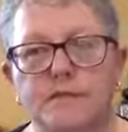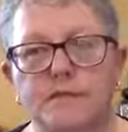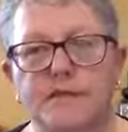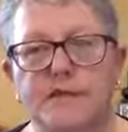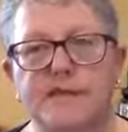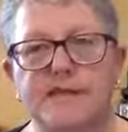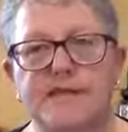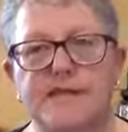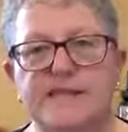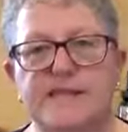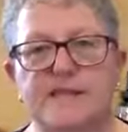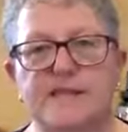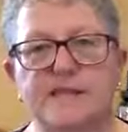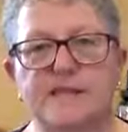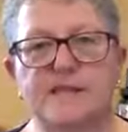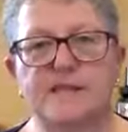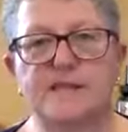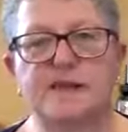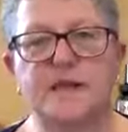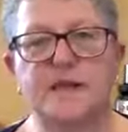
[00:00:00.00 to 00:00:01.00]
there's
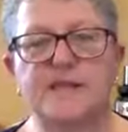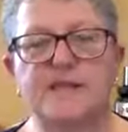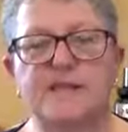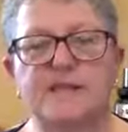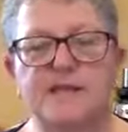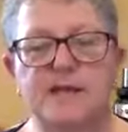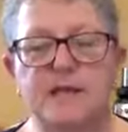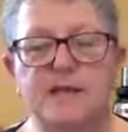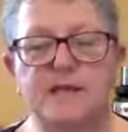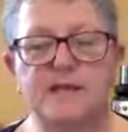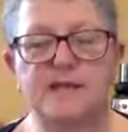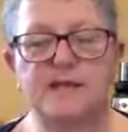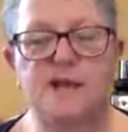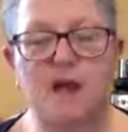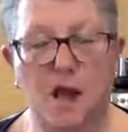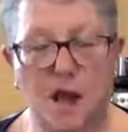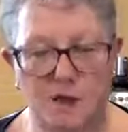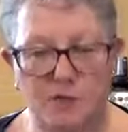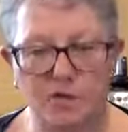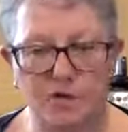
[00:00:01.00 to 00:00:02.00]
a
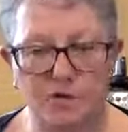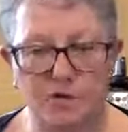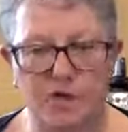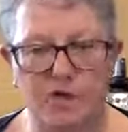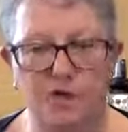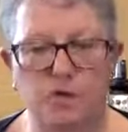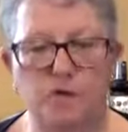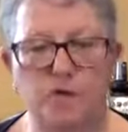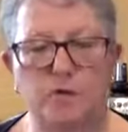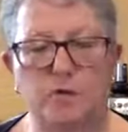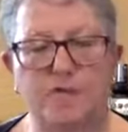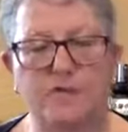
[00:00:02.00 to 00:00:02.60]
type of dough called a